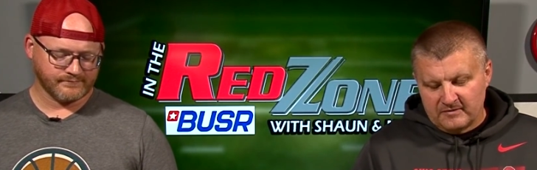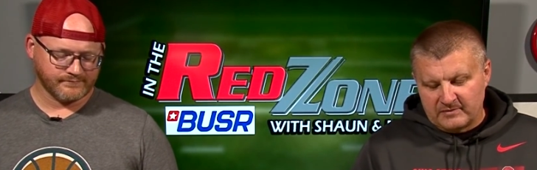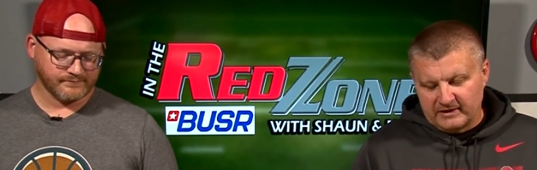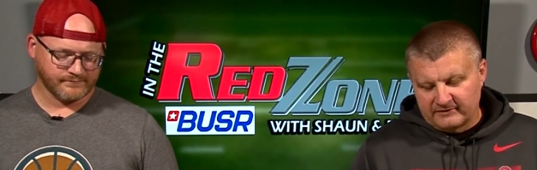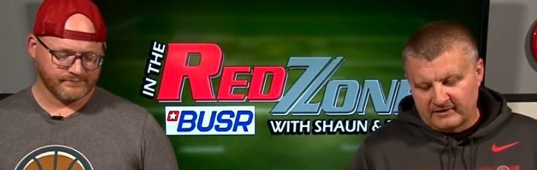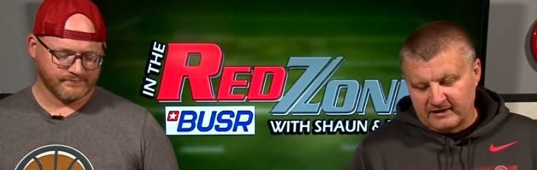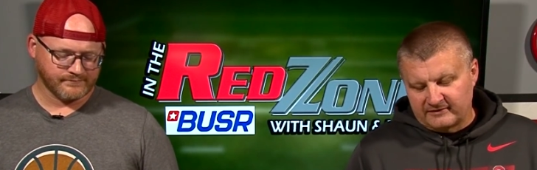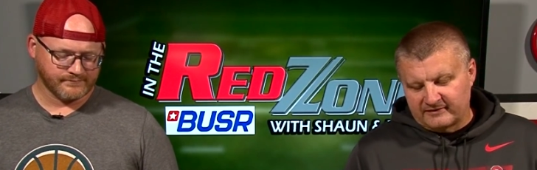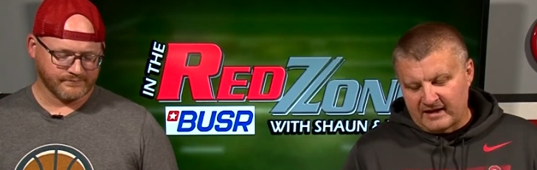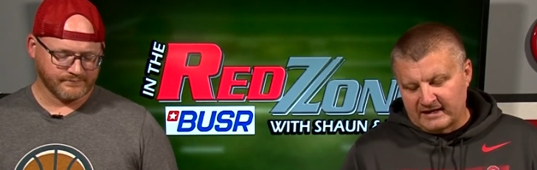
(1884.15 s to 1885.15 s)
Speaker 1: Penn
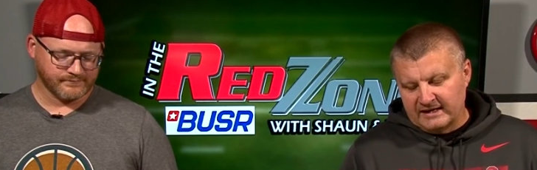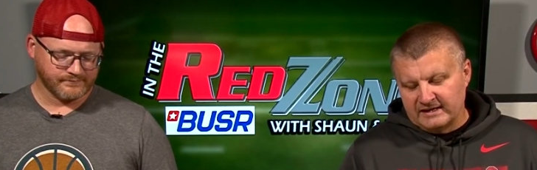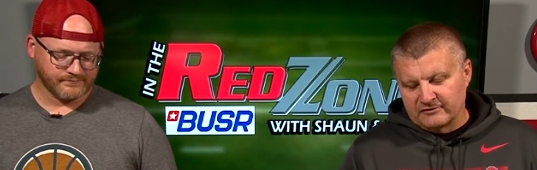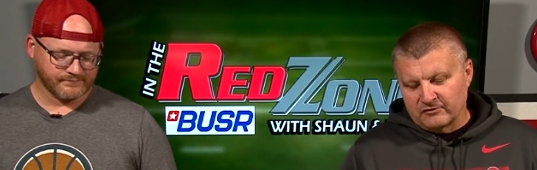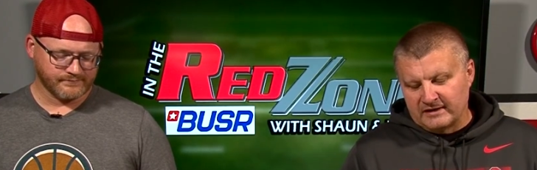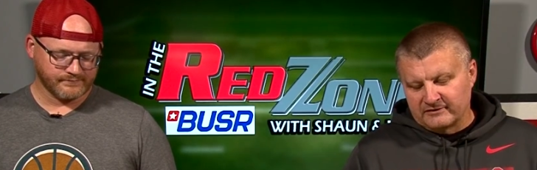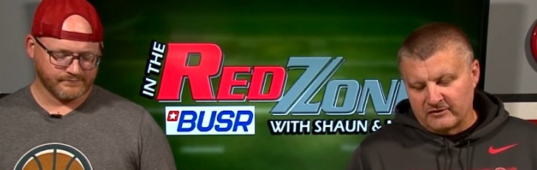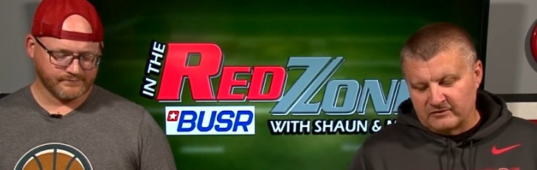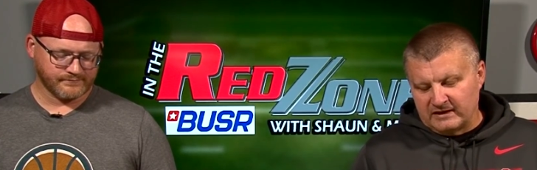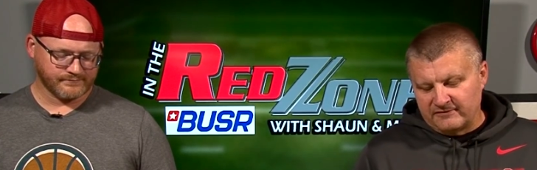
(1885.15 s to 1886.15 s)
State second in red
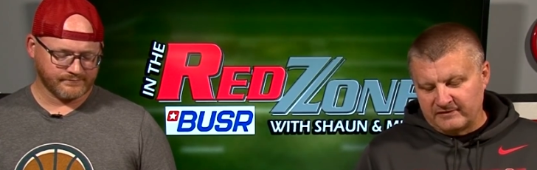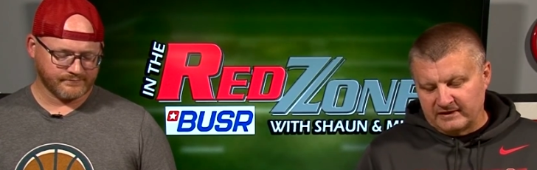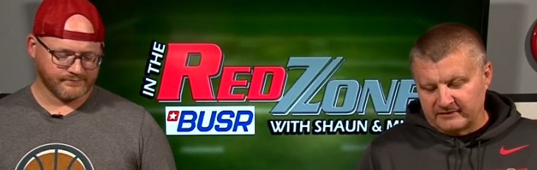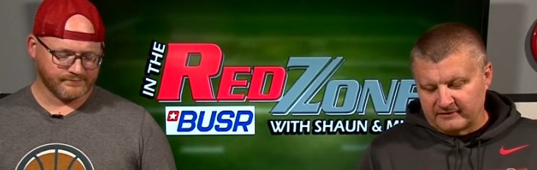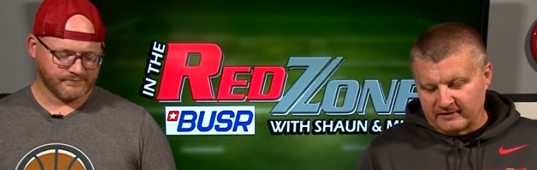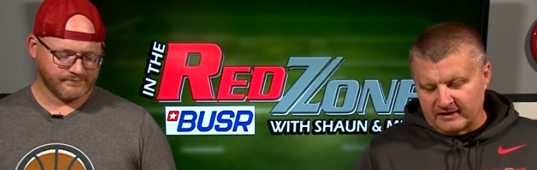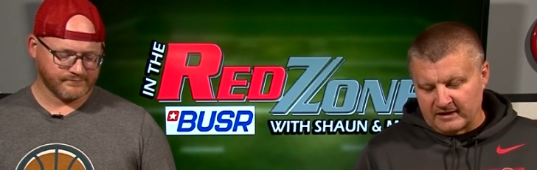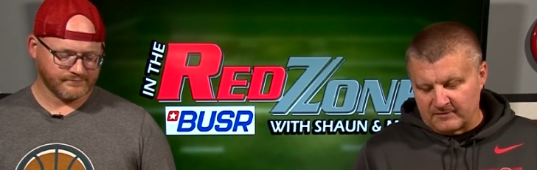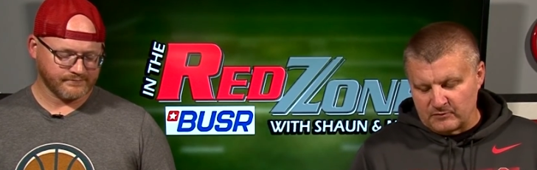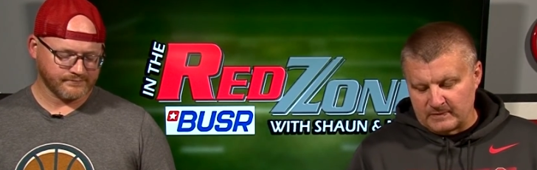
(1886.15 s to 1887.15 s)
zone defense.
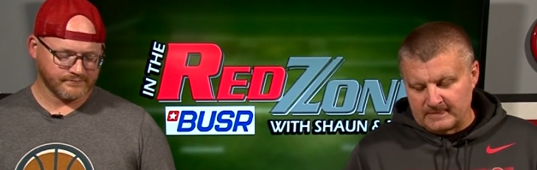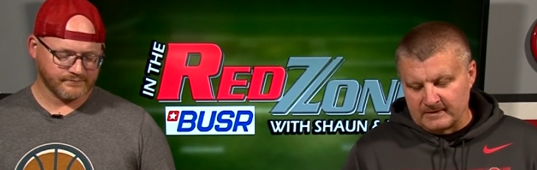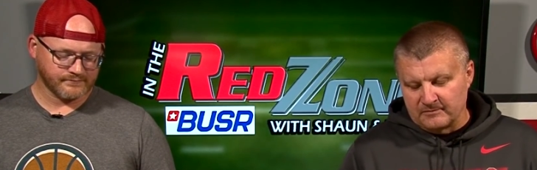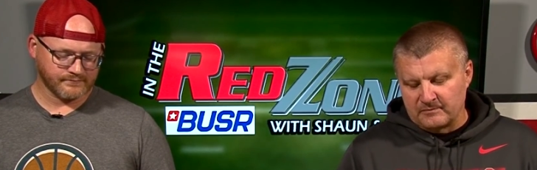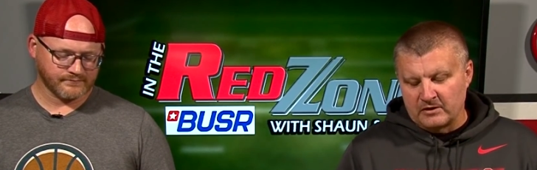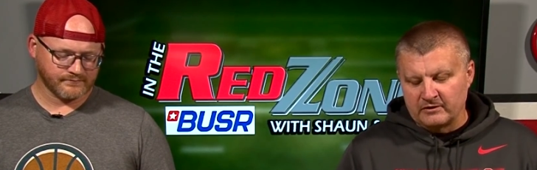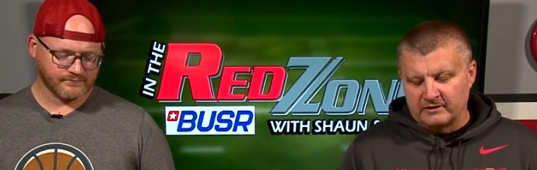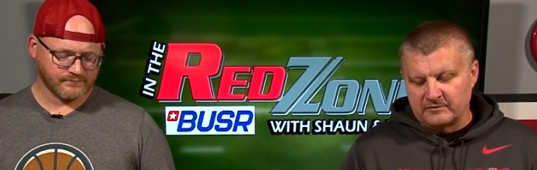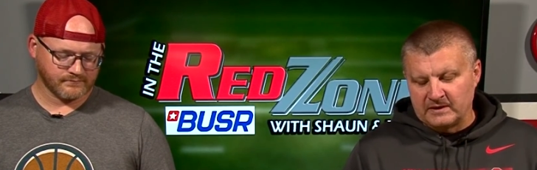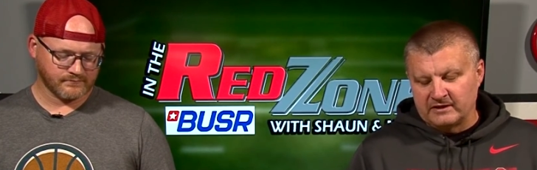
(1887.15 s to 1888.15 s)
Um, the
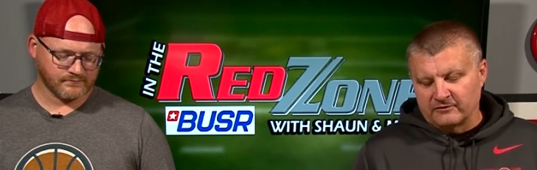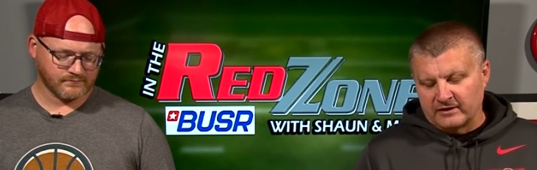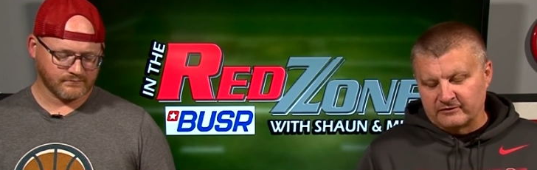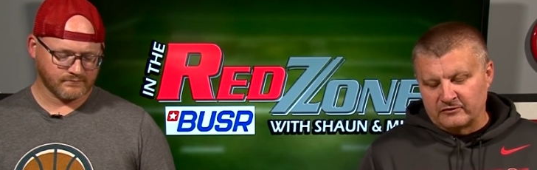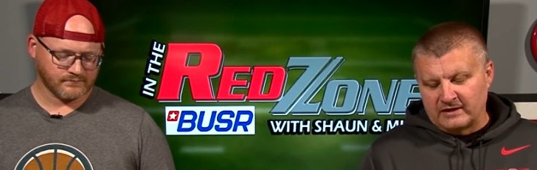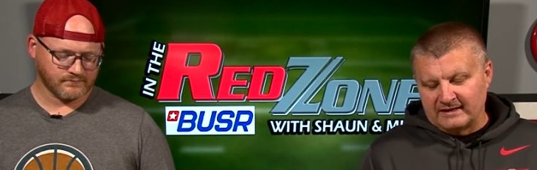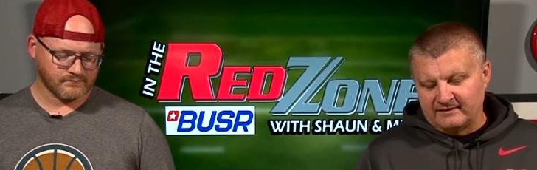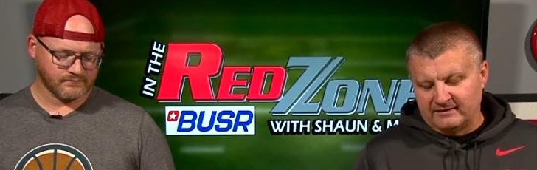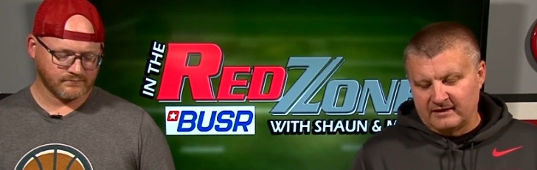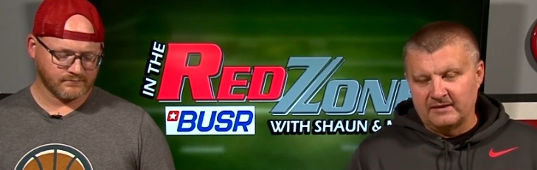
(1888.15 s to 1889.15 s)
opponent has been in the red zone
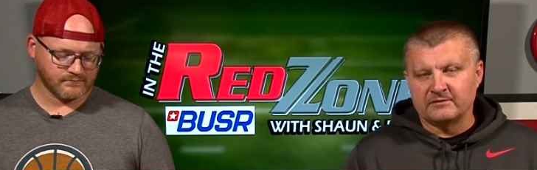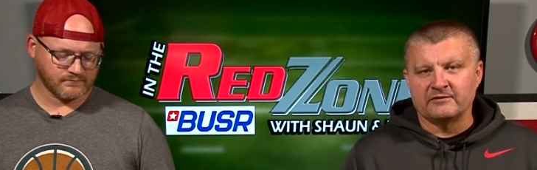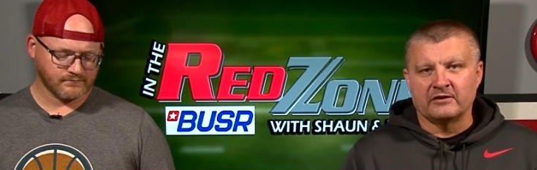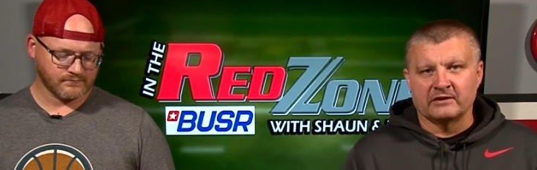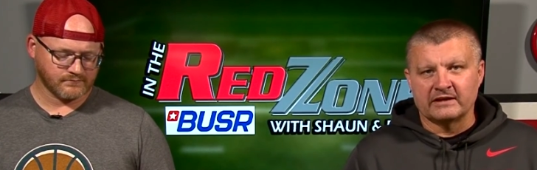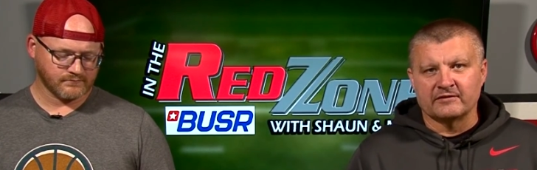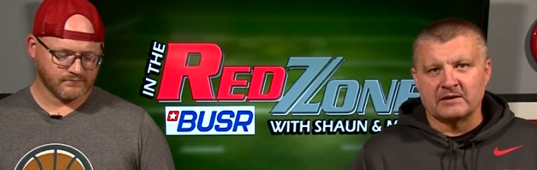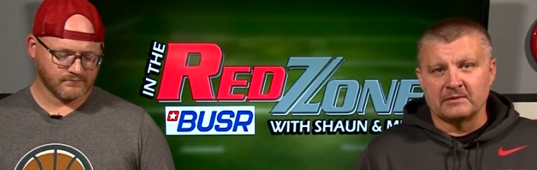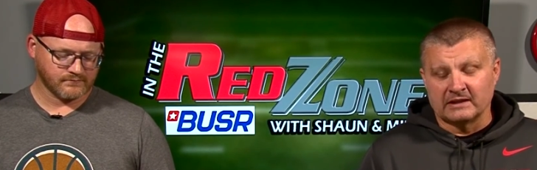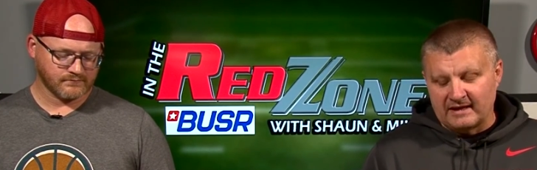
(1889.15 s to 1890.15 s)
19 times. They've only given
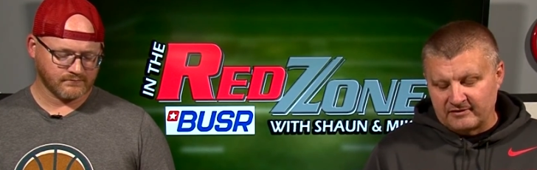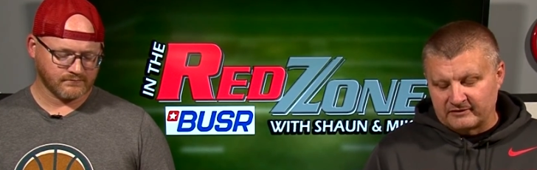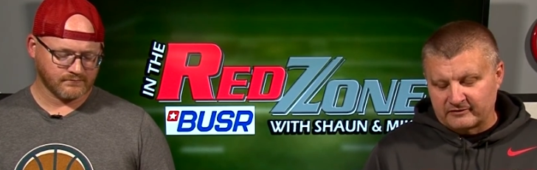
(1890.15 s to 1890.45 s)
up 11